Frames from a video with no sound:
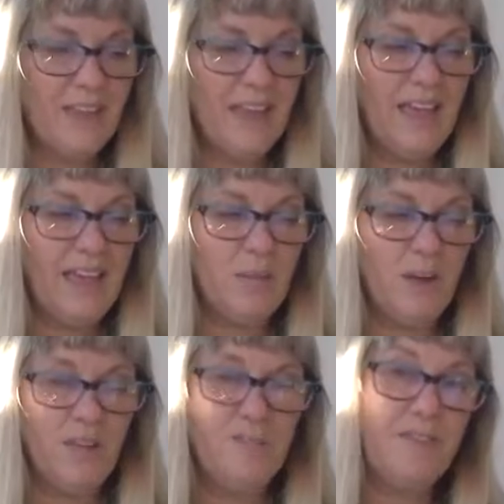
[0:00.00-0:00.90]
And while
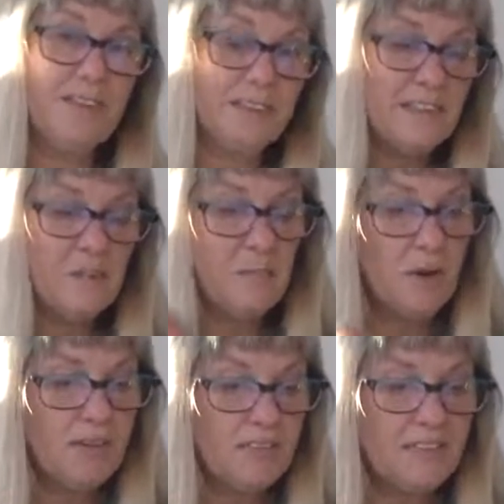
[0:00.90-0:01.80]
physically
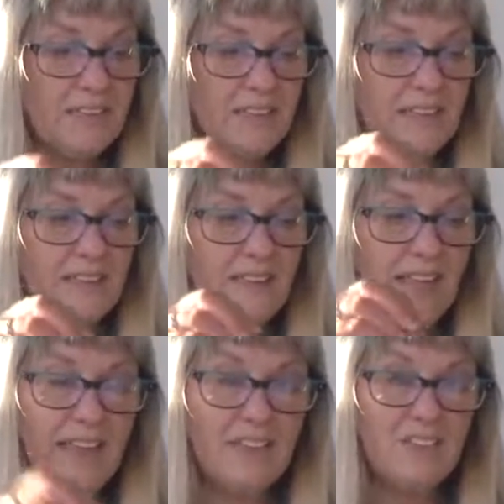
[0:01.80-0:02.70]
present in
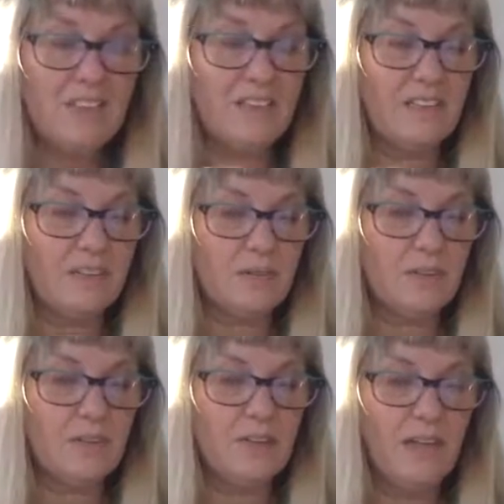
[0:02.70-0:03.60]
ancient
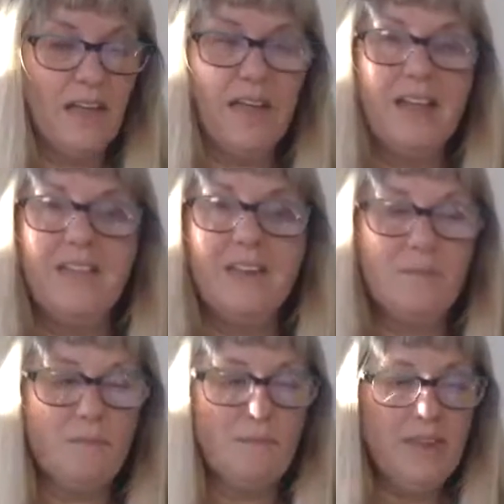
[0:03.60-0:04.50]
Israel, the
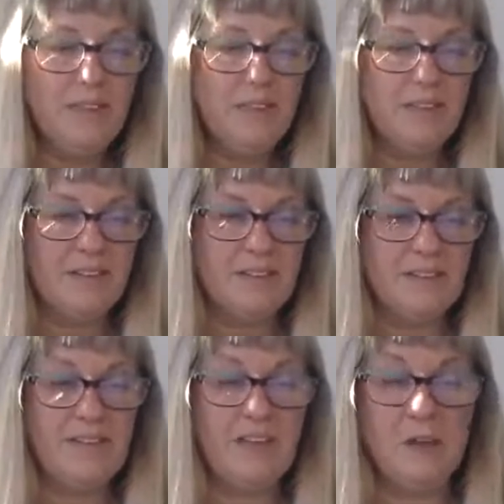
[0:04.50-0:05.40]

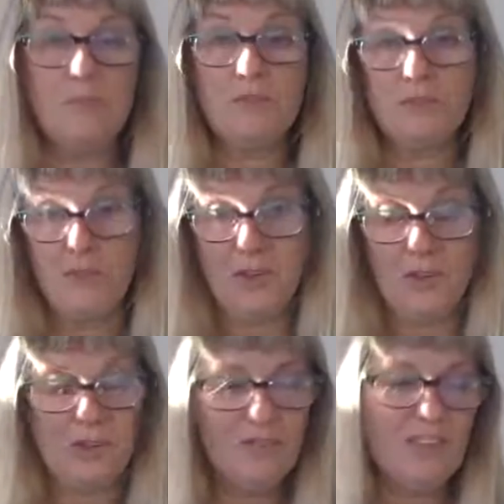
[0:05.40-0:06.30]
mythically
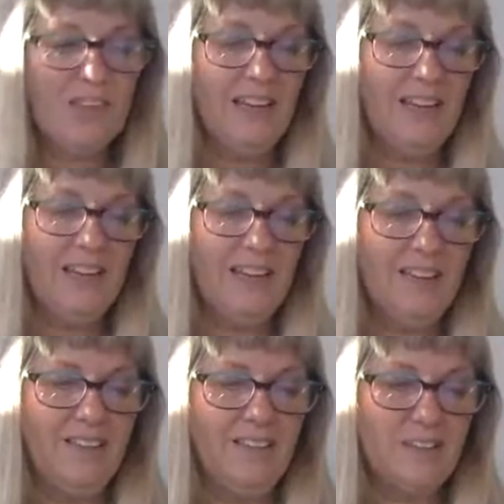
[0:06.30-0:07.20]
observed,
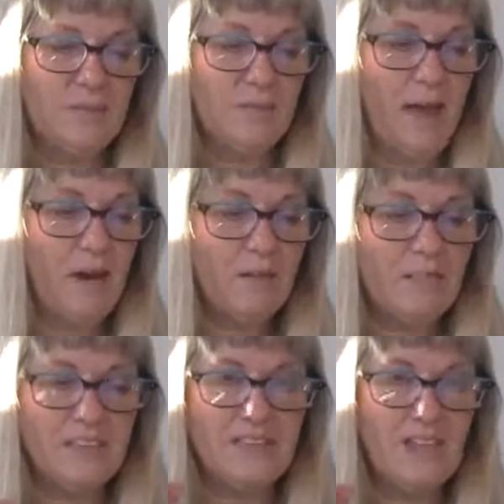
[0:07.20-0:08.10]
this Mount
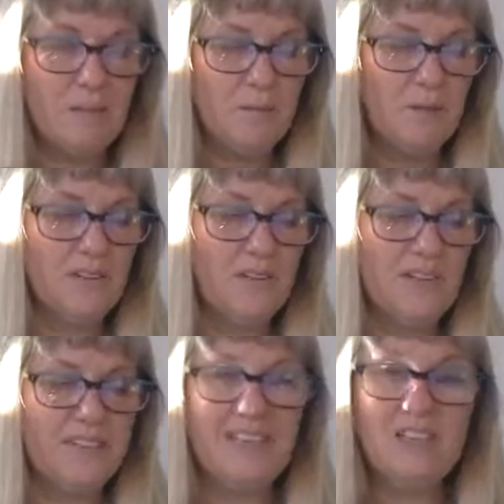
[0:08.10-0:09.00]
Temple
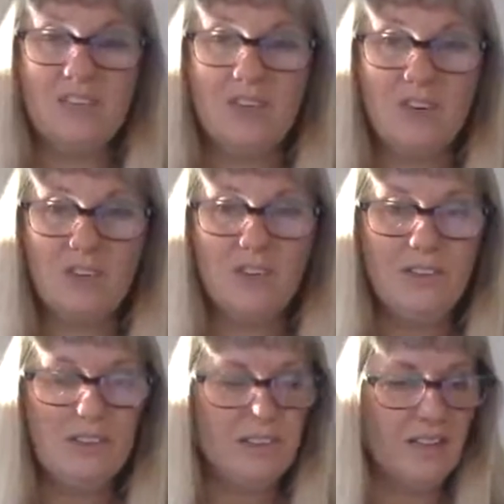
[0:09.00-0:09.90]
is
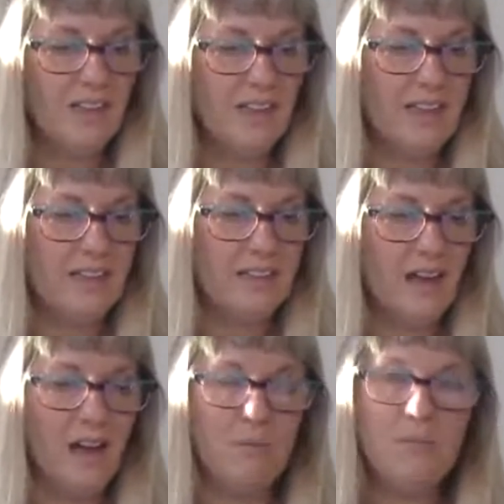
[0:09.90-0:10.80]
eternal and
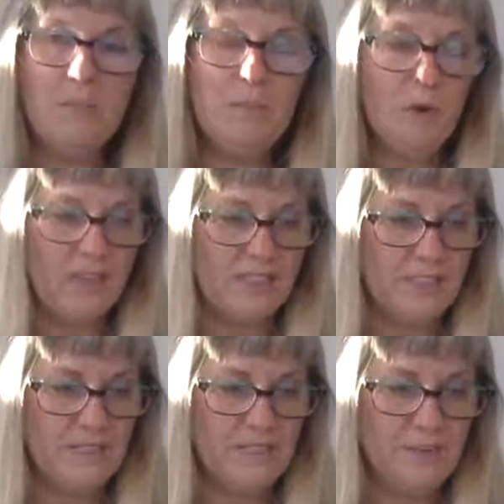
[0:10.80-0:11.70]
omnipresent.